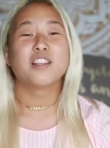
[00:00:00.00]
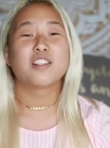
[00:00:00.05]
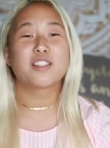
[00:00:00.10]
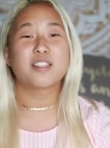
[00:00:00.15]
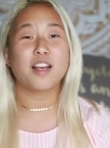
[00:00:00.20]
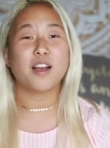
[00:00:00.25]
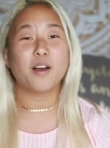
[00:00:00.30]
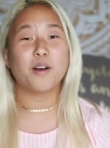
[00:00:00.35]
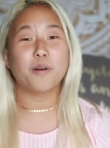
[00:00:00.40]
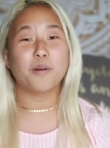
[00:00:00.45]

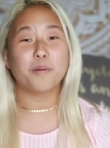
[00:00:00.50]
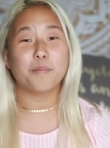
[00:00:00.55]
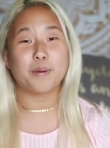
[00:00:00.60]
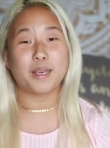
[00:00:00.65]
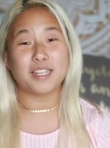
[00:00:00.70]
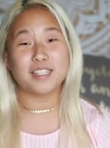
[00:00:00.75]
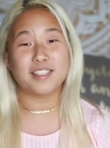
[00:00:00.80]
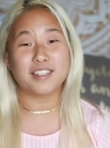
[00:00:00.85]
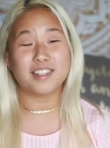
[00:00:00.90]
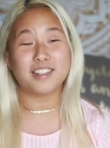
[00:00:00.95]
So
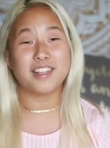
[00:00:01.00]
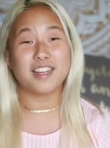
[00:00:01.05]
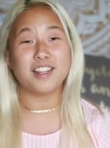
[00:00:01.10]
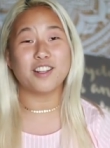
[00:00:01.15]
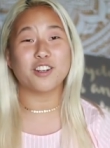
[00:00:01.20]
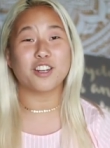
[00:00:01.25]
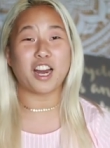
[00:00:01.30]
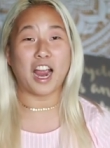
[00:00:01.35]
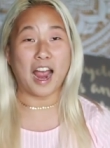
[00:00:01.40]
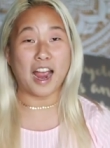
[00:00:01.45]
basically
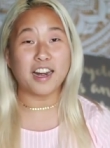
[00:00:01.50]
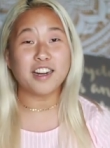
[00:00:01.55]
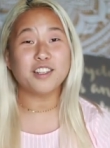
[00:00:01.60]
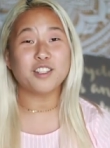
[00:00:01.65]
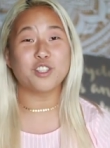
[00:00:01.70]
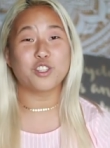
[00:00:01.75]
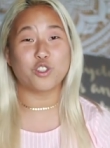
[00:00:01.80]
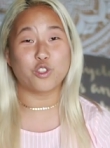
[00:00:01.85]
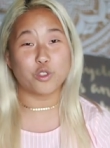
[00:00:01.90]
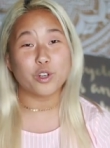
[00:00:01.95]
they're kind of
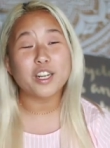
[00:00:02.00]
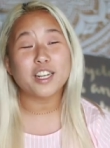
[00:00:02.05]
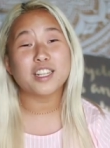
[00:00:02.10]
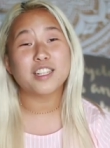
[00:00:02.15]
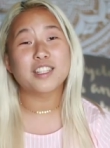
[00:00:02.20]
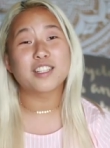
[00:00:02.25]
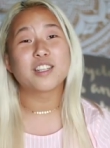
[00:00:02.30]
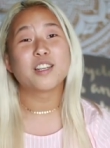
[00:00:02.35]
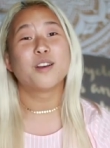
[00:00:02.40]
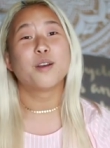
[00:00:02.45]

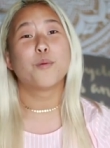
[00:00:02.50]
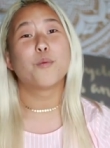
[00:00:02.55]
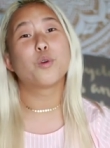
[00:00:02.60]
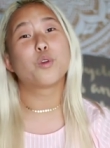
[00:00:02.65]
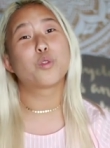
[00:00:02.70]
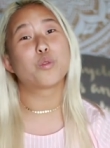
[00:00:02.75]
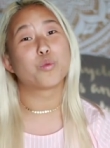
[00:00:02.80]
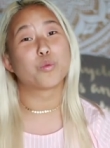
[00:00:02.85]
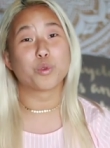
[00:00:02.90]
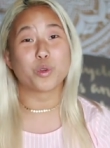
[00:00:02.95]
strict
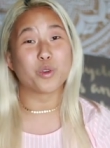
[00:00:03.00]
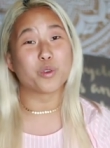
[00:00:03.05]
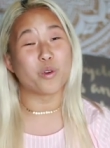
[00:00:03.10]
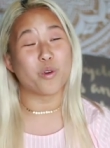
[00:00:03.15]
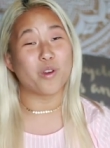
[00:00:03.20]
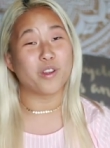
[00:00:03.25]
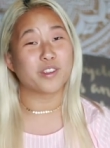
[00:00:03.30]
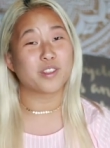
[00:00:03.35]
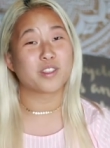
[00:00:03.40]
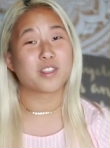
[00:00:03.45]
with
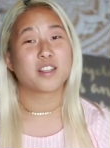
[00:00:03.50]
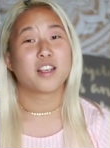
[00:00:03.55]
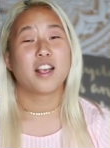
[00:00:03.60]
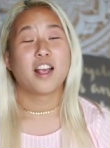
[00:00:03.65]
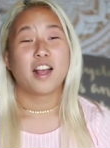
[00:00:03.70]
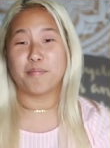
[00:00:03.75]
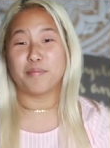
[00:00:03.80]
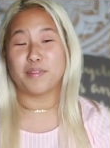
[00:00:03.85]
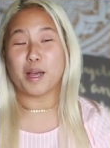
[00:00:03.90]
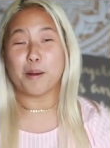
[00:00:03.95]
rules,
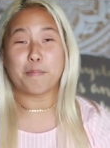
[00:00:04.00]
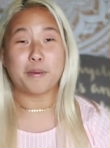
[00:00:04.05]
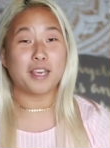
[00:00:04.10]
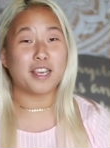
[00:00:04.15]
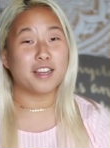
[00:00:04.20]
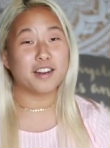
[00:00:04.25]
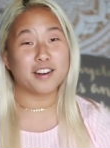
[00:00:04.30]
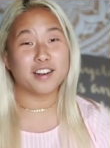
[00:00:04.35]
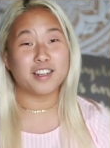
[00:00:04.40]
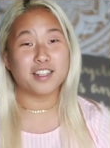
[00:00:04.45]

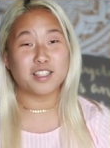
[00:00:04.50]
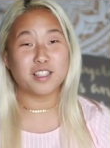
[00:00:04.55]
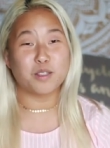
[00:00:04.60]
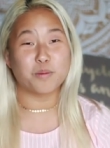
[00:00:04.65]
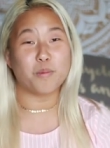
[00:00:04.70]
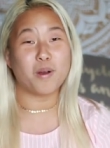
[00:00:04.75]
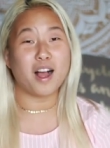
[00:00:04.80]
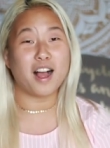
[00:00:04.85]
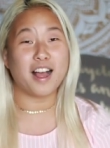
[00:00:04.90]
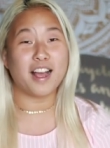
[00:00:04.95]
appearance
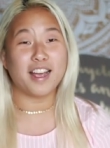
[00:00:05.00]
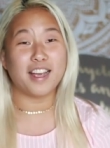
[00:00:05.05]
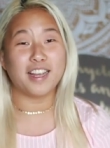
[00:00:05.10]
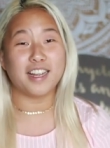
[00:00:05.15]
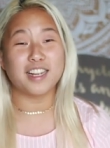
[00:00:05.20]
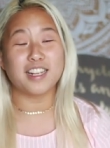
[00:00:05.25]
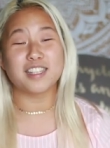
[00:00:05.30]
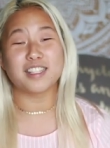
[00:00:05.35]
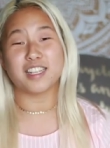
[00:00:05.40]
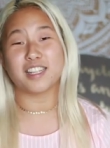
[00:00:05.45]

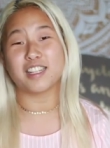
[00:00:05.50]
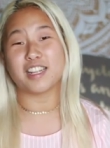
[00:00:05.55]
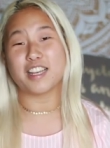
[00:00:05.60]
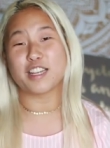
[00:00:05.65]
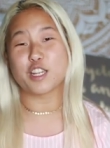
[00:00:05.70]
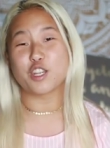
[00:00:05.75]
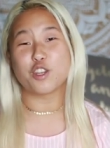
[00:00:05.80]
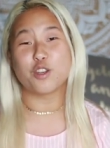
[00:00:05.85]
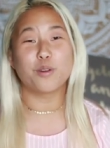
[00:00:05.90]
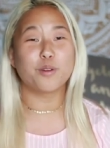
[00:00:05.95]
wise and
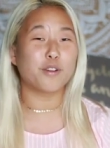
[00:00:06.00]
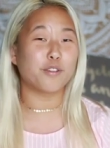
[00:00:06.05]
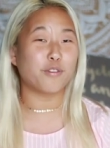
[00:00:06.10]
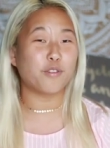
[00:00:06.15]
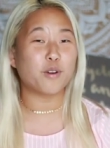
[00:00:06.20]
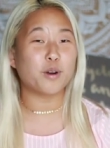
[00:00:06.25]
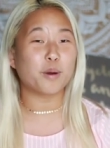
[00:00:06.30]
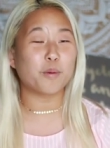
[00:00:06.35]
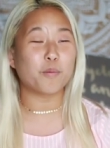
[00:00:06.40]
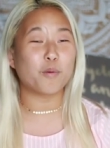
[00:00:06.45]
like
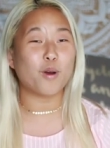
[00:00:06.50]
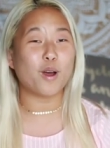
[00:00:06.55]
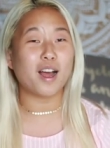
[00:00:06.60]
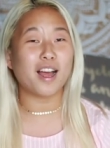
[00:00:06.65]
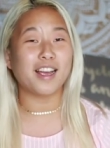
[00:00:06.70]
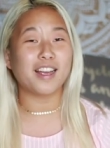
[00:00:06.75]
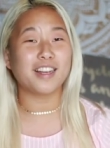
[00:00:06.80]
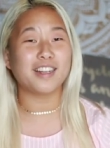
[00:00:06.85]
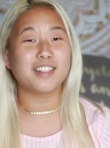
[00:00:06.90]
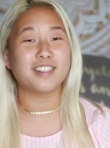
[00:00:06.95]
uniform
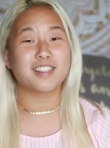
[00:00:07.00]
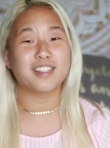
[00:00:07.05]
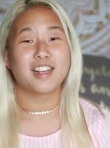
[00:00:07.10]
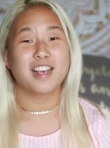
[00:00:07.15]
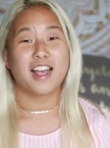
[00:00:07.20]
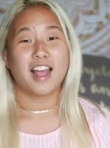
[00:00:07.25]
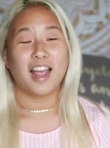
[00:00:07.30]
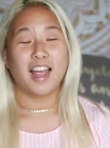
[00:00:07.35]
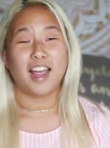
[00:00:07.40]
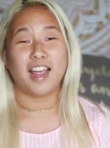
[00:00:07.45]
wise.
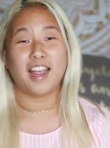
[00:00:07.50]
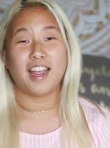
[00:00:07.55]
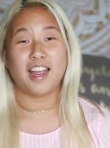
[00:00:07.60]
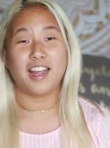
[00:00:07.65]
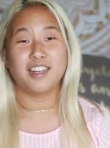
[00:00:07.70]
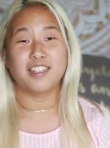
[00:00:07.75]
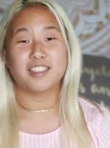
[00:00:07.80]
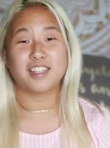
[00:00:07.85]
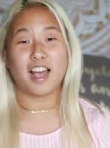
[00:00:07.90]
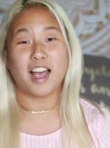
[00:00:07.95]

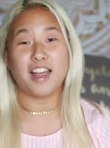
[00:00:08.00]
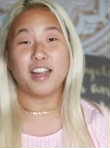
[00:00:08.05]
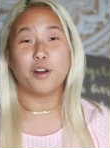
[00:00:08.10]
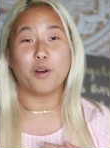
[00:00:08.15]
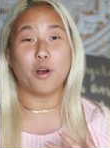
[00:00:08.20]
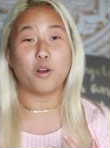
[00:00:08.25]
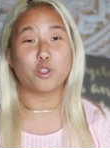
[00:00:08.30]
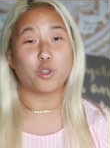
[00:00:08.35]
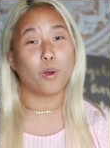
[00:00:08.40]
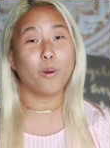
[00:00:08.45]
And I
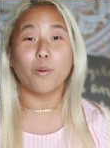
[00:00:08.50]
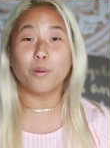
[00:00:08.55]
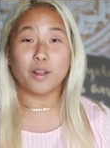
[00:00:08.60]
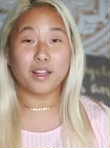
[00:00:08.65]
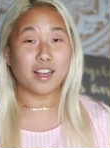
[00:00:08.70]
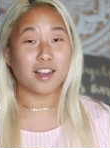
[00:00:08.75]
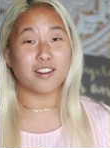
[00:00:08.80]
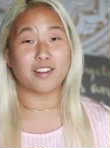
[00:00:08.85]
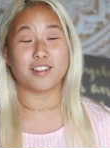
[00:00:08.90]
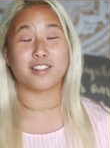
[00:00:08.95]

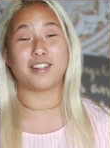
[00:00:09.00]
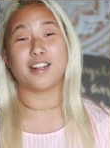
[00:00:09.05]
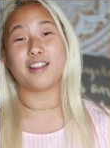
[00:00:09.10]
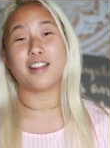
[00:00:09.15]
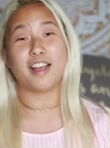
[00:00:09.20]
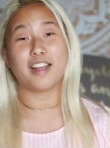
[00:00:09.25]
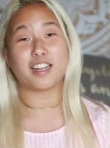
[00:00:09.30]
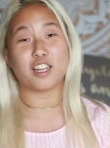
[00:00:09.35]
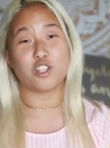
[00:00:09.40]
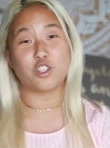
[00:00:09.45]
totally understand
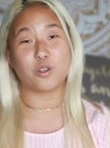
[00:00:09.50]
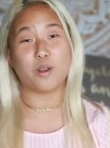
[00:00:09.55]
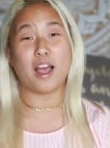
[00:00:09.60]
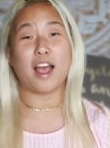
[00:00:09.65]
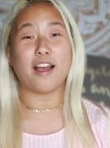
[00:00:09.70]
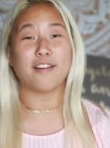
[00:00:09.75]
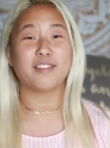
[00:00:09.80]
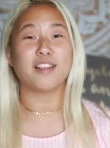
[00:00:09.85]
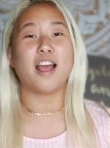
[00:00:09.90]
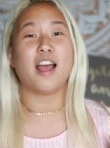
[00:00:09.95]
that because you
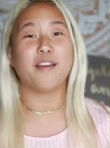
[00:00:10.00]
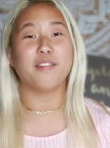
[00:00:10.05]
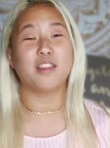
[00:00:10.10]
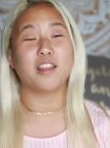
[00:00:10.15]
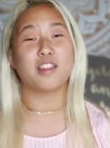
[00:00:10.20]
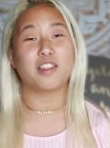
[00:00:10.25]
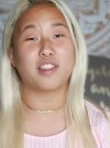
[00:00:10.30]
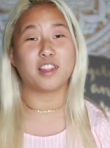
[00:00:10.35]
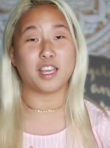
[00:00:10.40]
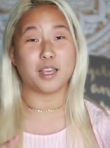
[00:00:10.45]
have to have
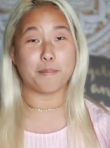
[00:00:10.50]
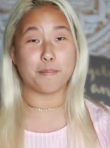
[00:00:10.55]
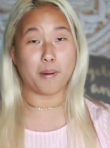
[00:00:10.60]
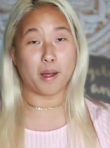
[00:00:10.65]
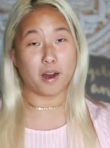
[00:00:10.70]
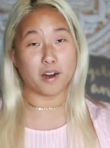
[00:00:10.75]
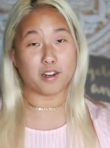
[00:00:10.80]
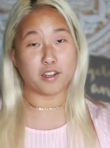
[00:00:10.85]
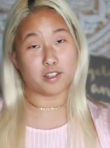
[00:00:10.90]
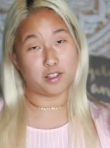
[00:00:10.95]
the theme
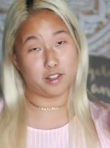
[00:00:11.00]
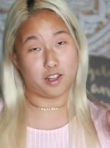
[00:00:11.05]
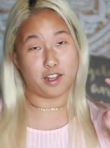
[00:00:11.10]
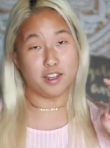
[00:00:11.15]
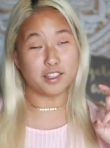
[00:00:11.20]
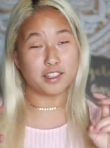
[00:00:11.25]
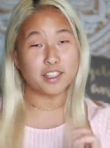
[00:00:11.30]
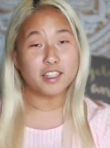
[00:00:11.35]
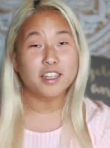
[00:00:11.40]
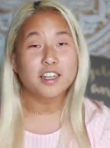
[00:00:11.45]
park look.